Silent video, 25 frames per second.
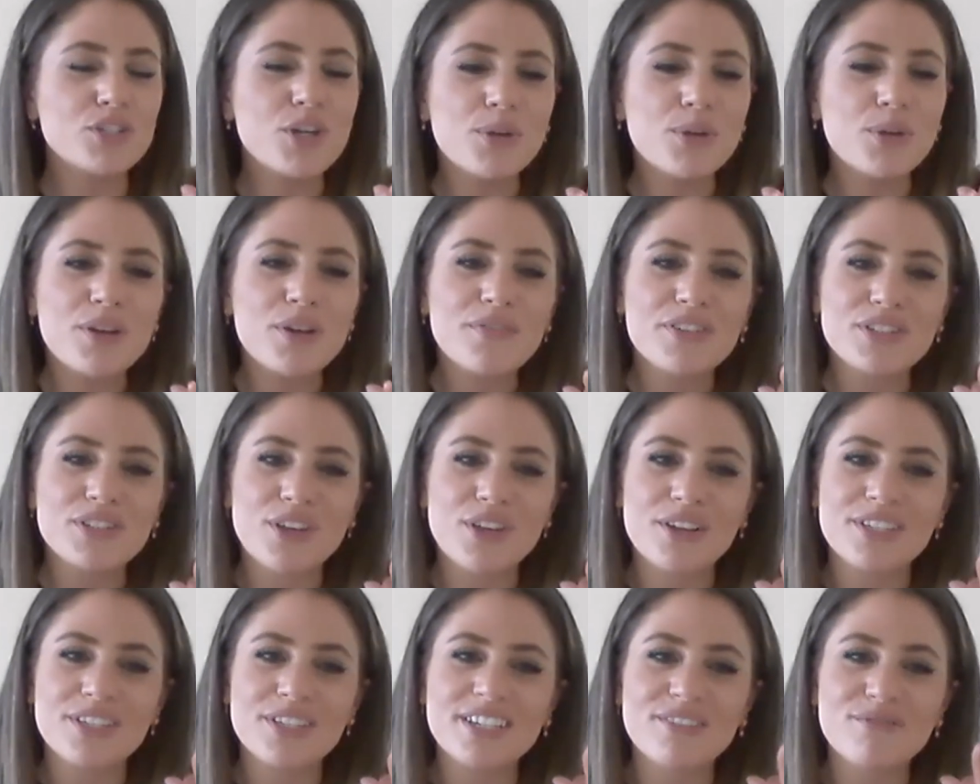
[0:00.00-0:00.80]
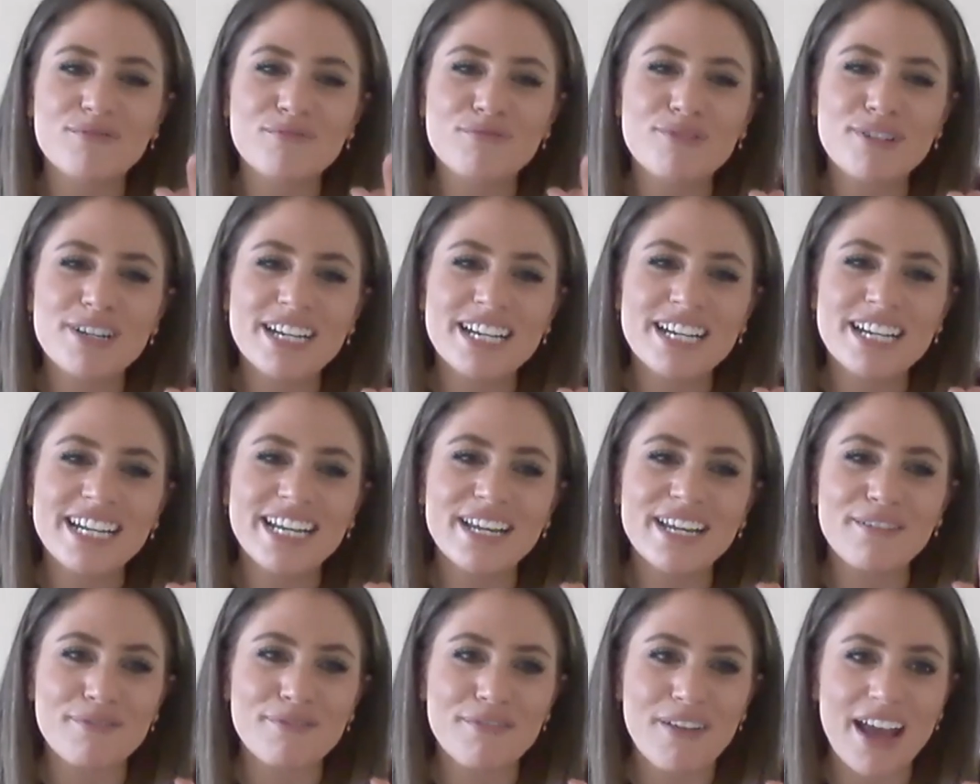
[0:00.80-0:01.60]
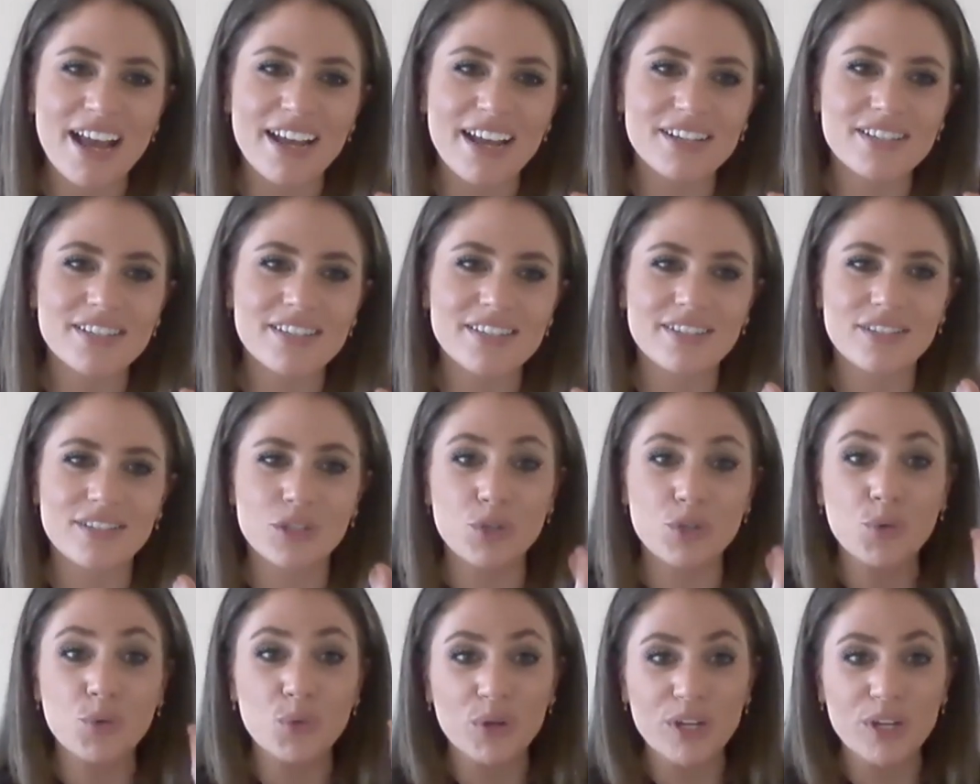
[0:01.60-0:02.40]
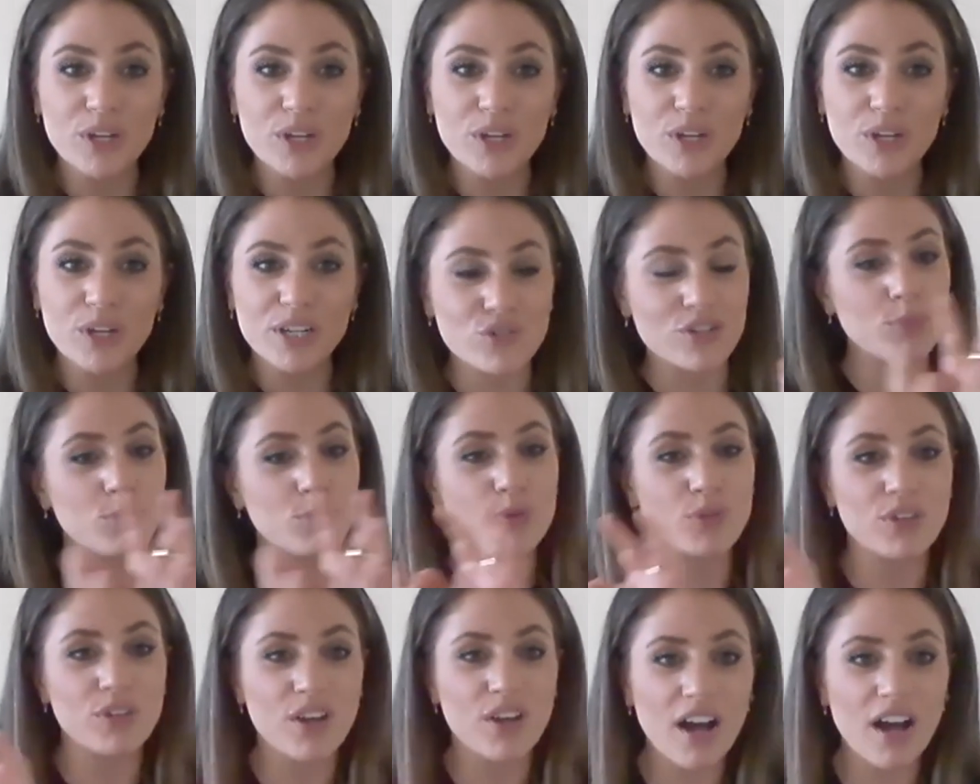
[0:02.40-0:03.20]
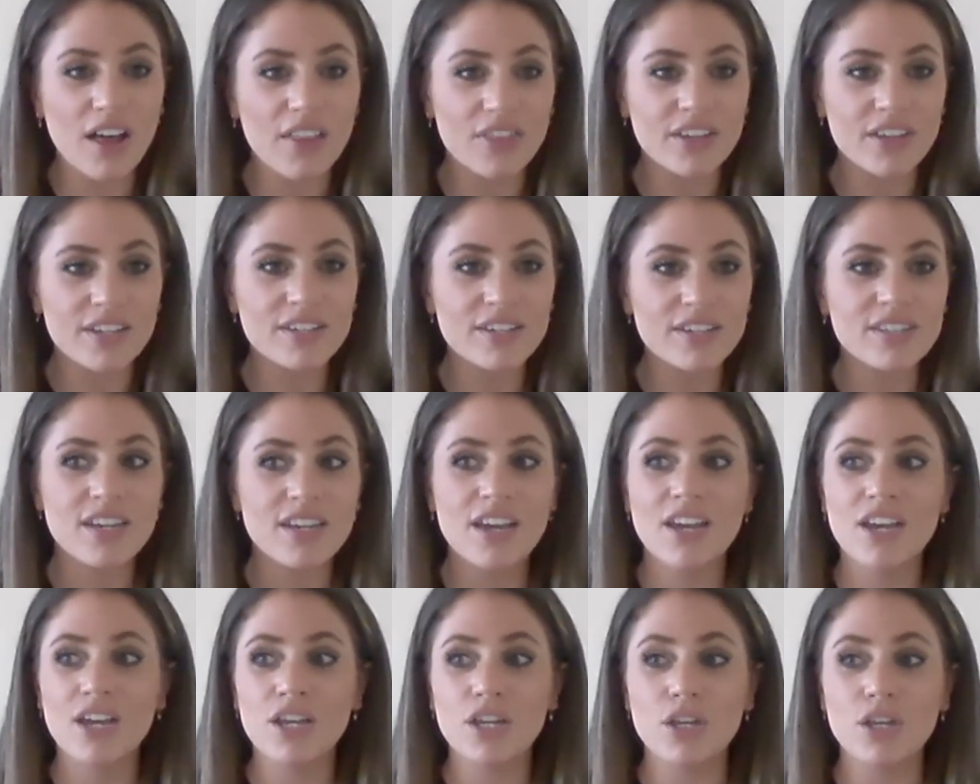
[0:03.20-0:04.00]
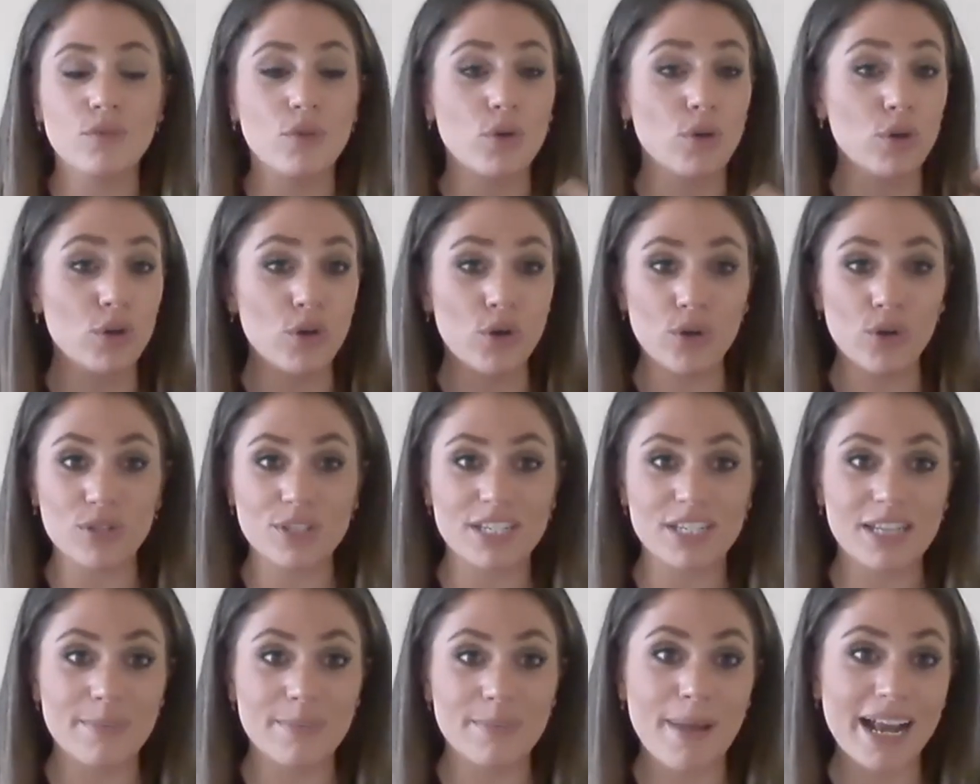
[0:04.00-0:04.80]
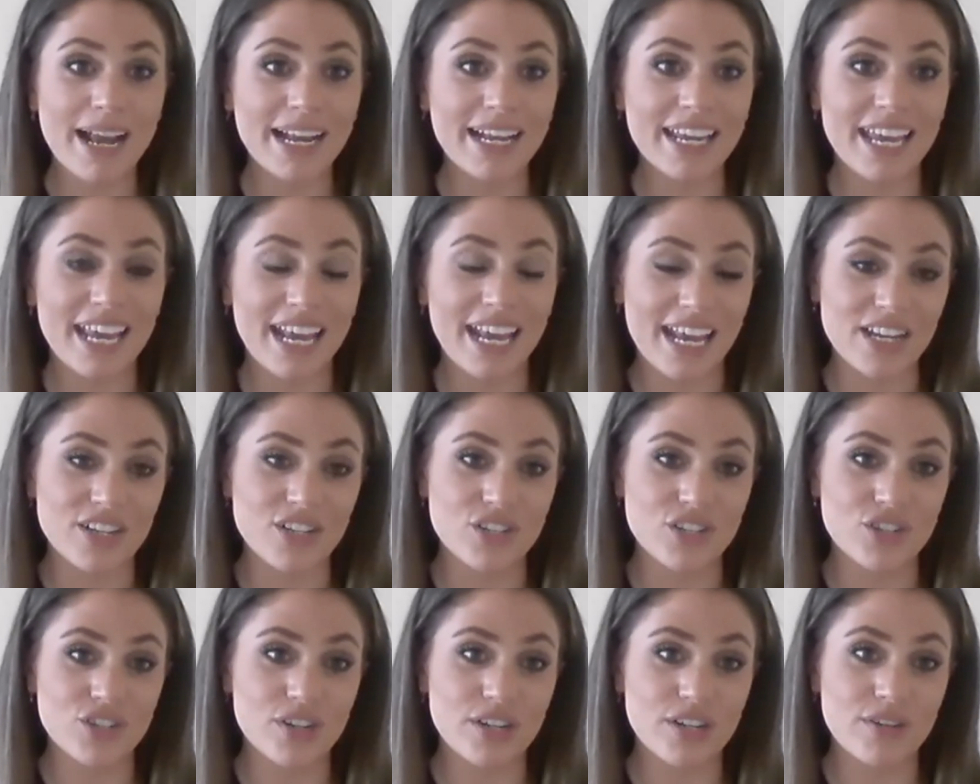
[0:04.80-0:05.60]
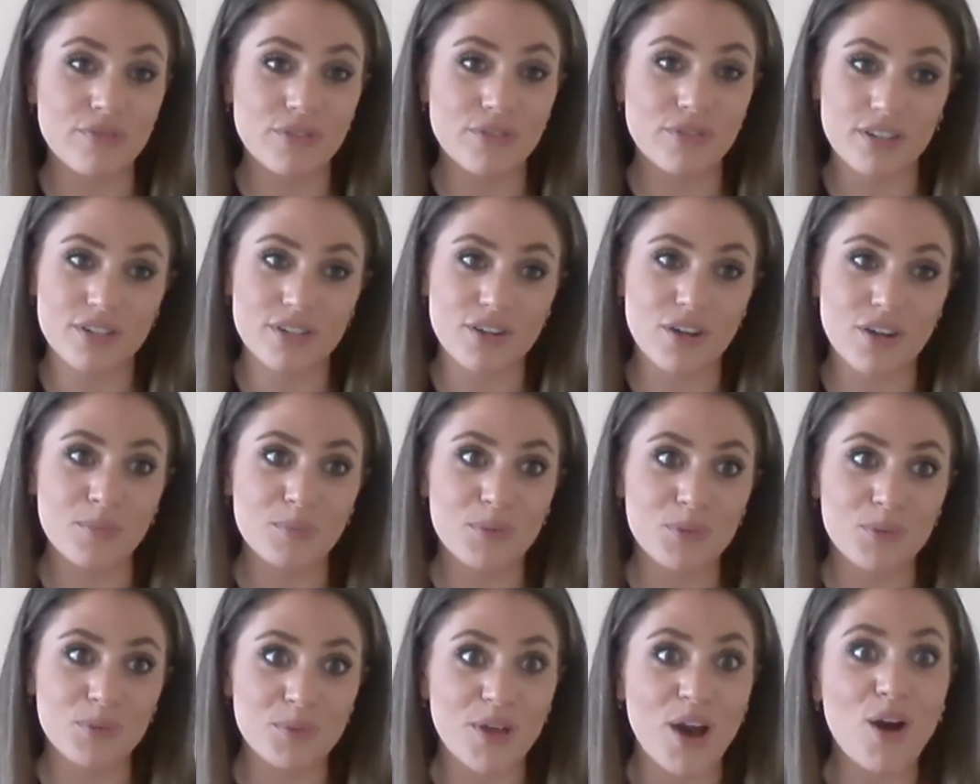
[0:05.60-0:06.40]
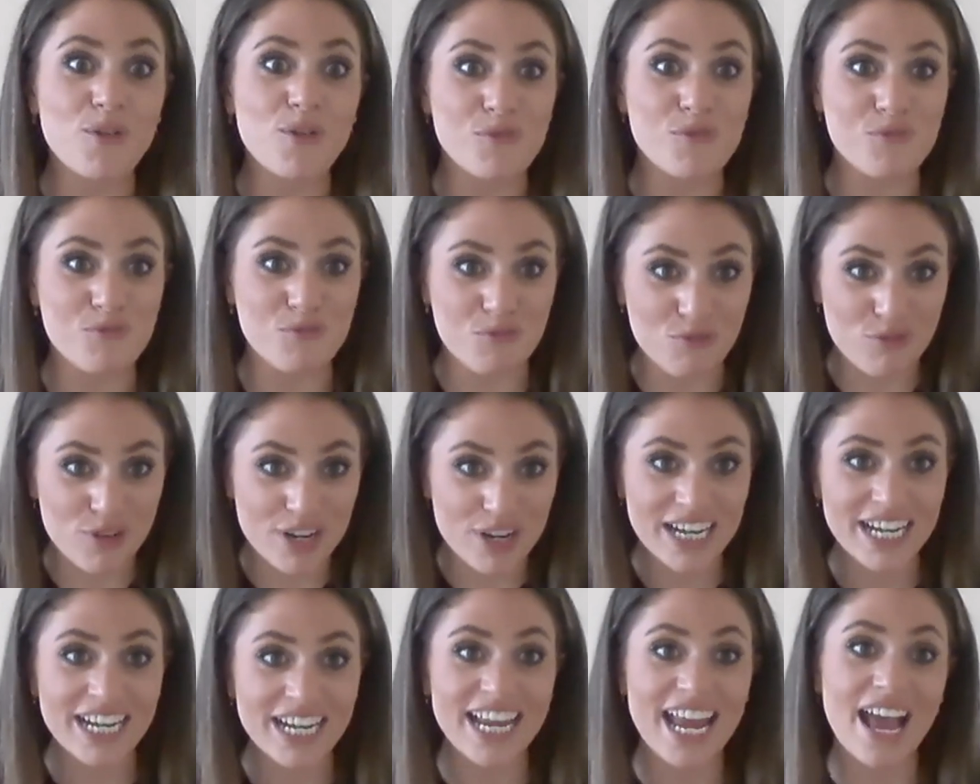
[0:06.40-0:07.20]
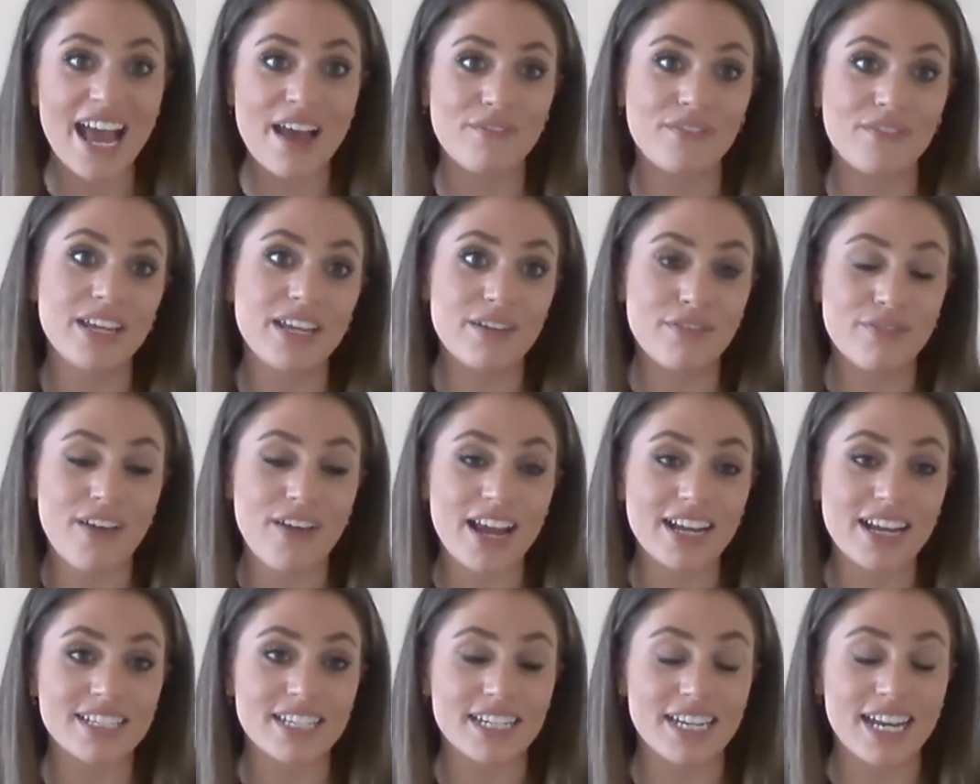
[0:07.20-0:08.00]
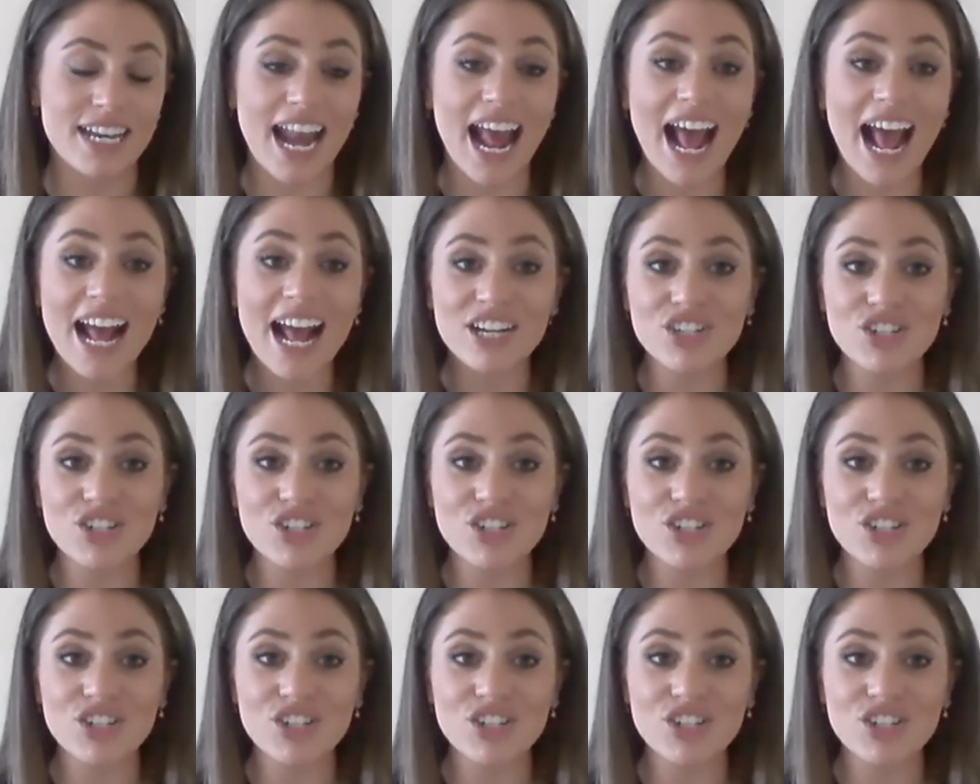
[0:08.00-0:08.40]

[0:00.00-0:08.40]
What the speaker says: I don't know if it's going to really affect your industry more than others. You've got lots in the banking industry, for example, that are really heavily affected.